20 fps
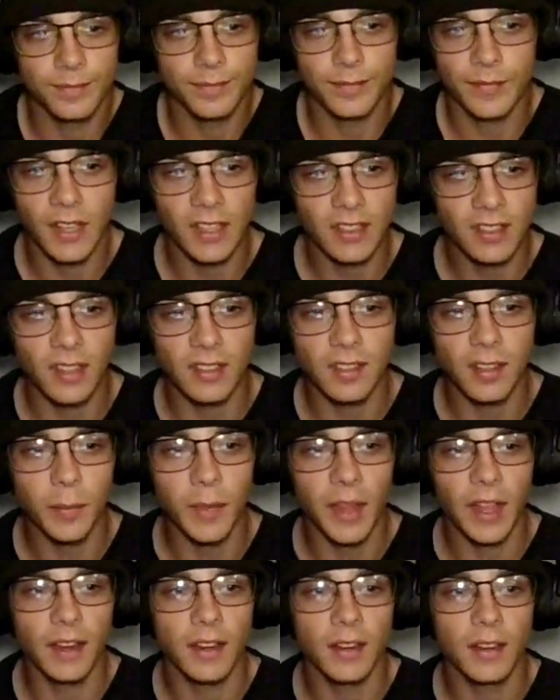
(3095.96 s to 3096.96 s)
it's not something
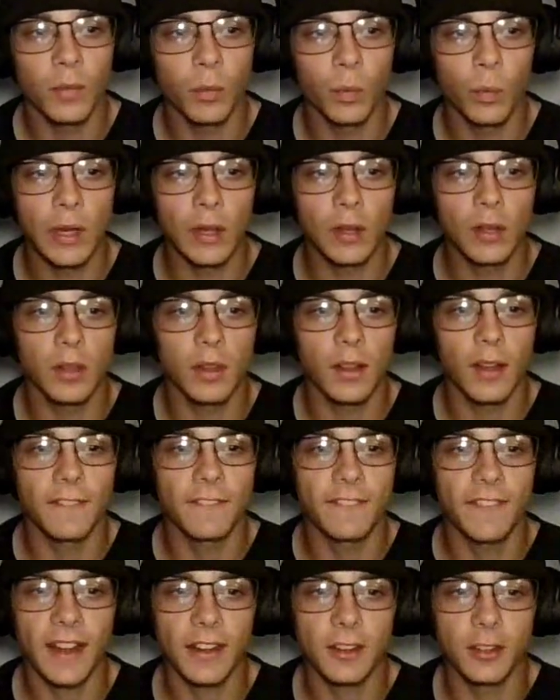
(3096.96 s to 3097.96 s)
that will
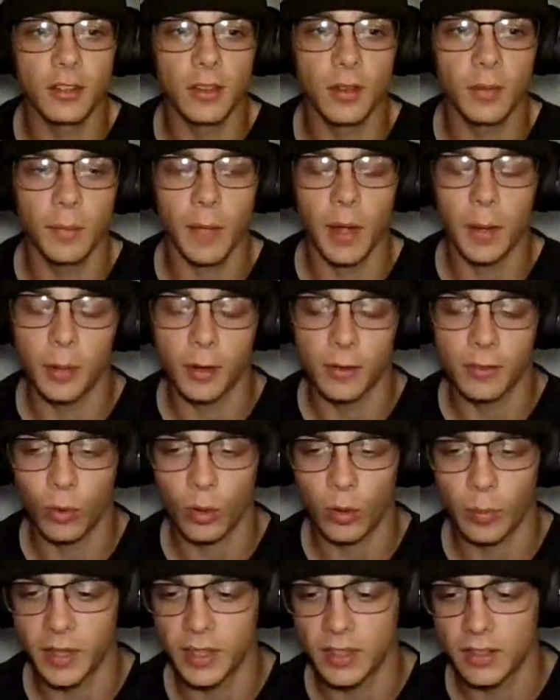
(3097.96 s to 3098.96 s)
affect my
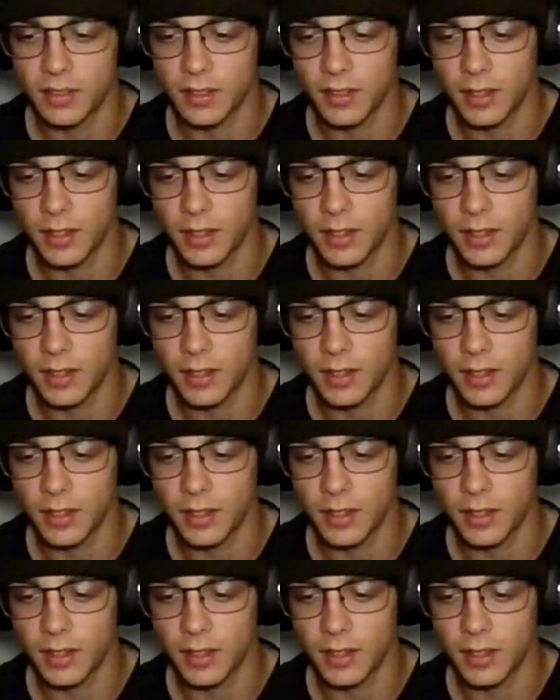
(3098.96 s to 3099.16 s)
performance.